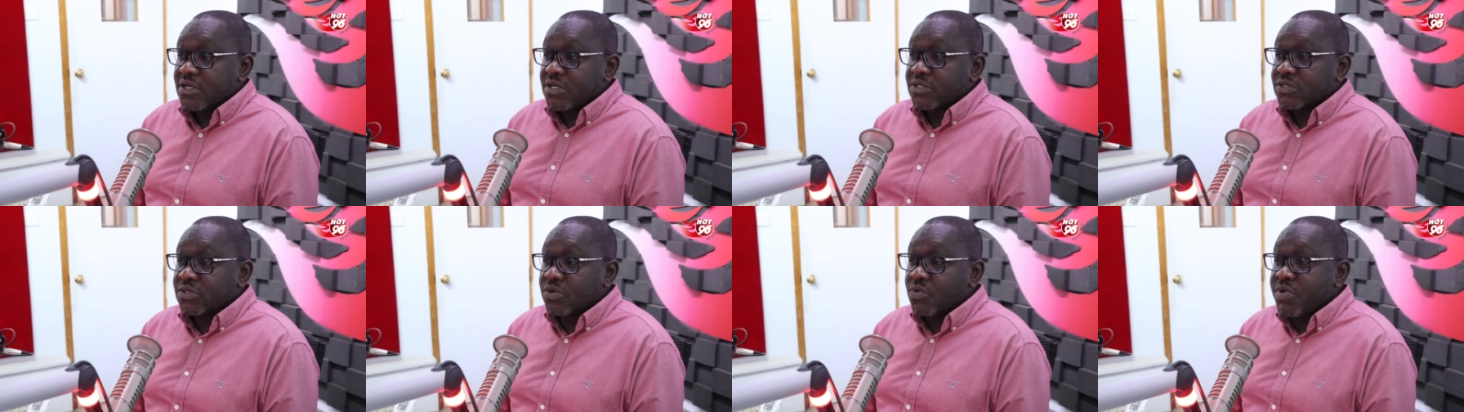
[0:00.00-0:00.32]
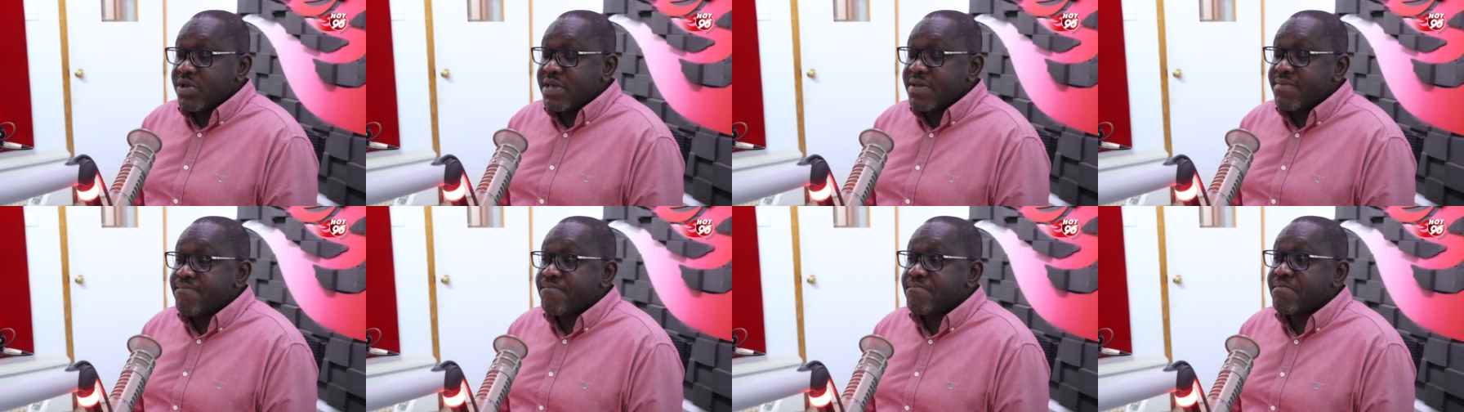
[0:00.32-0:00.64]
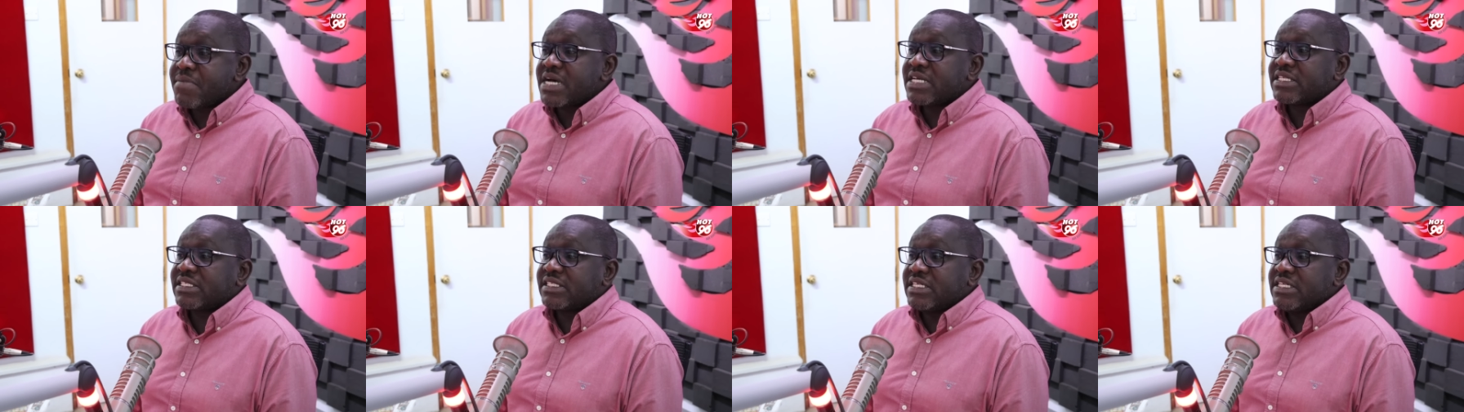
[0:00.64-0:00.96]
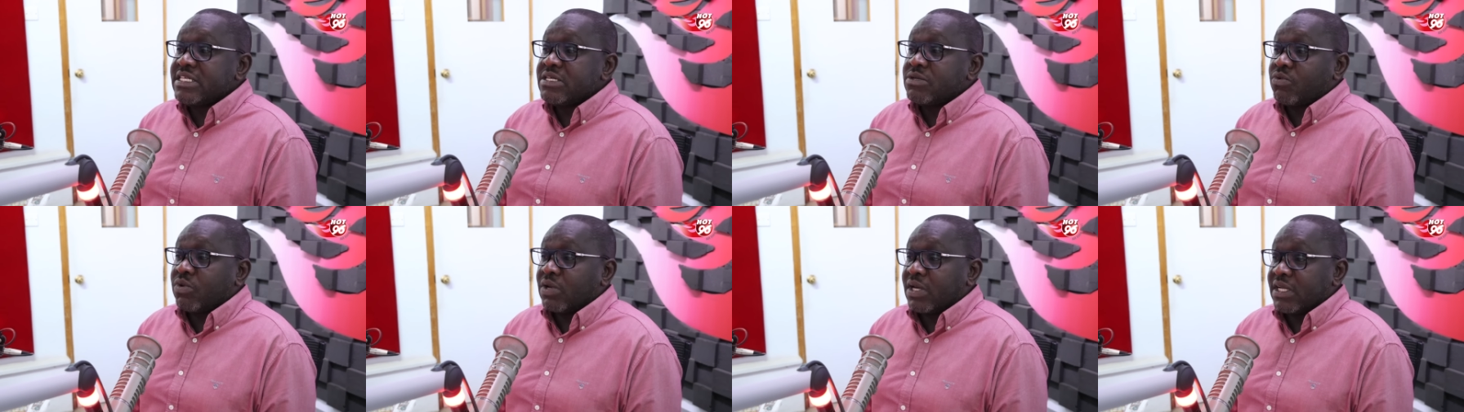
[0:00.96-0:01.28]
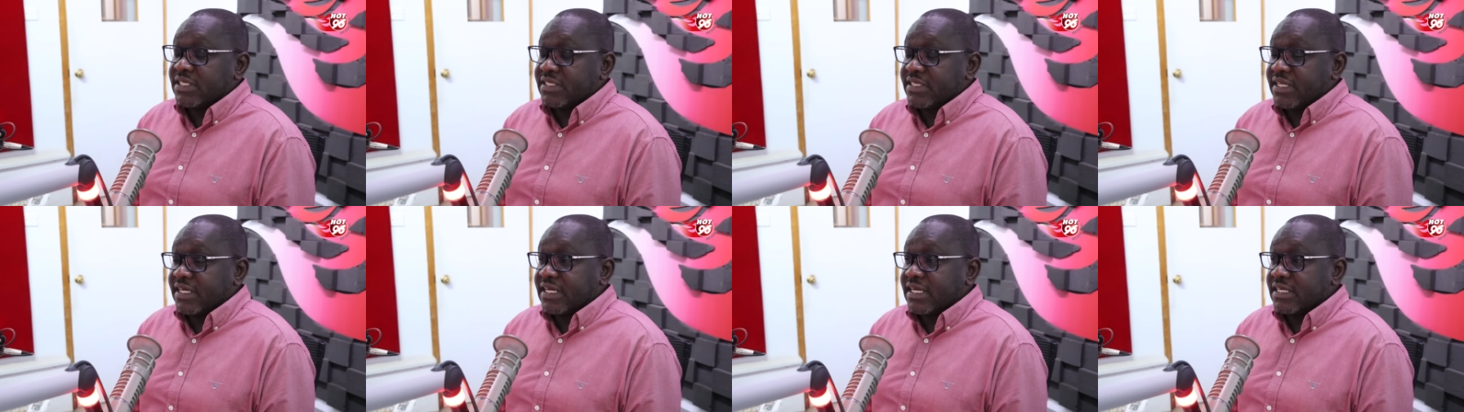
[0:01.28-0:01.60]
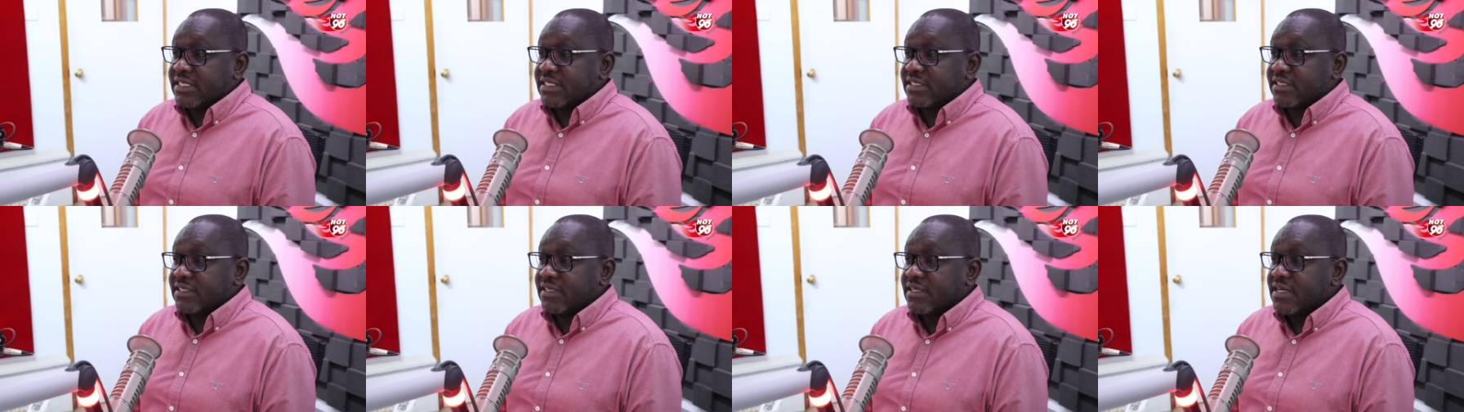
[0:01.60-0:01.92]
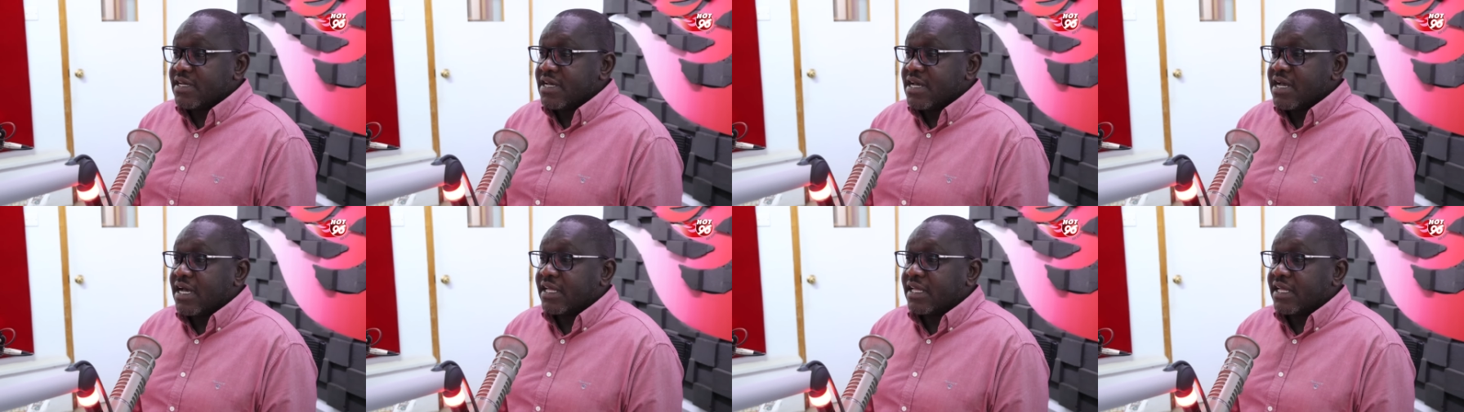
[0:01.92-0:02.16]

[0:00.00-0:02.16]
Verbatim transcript: So we must equalize the country.